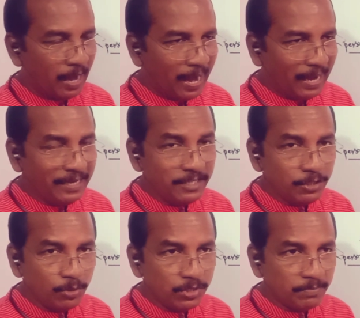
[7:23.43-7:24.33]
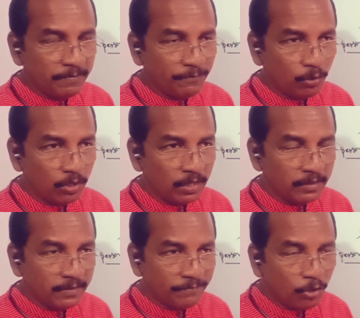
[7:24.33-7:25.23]
An is used
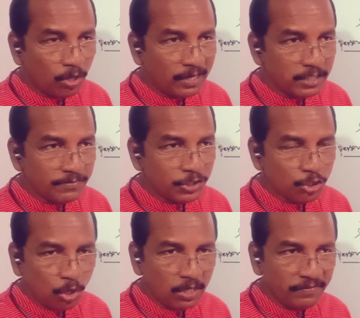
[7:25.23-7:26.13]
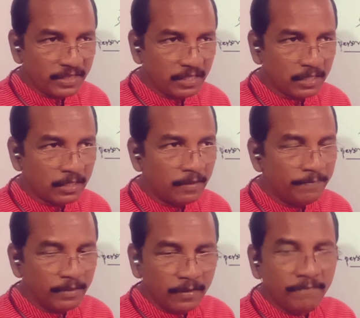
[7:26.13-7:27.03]
before the words which start with the
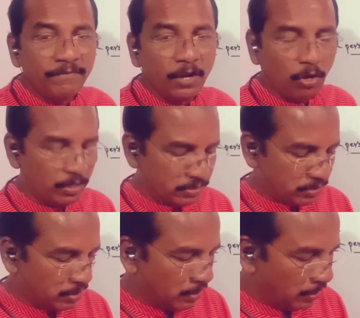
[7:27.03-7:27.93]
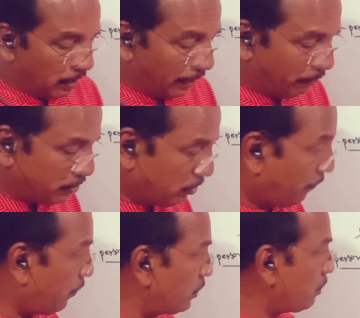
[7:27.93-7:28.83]
vowels. Likewise,
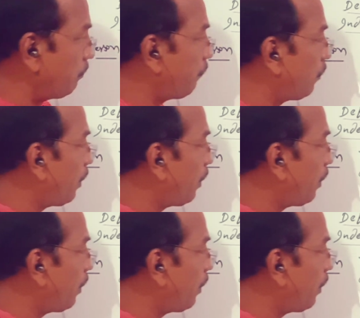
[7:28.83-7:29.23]
for example, if I